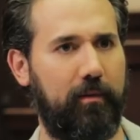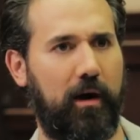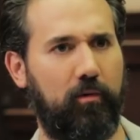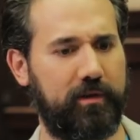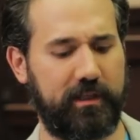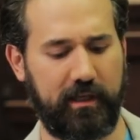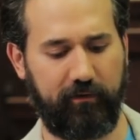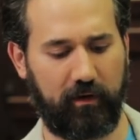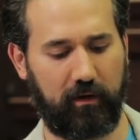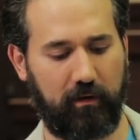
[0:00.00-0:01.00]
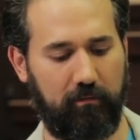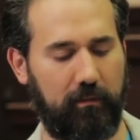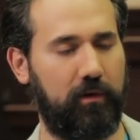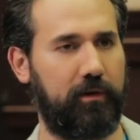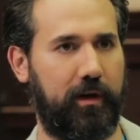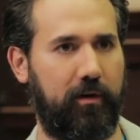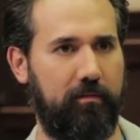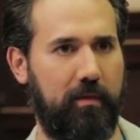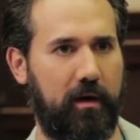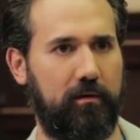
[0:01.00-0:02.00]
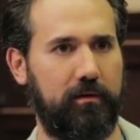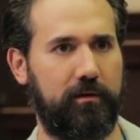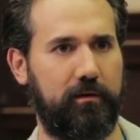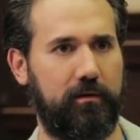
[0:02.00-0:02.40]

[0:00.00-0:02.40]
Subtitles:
about receiving military medals.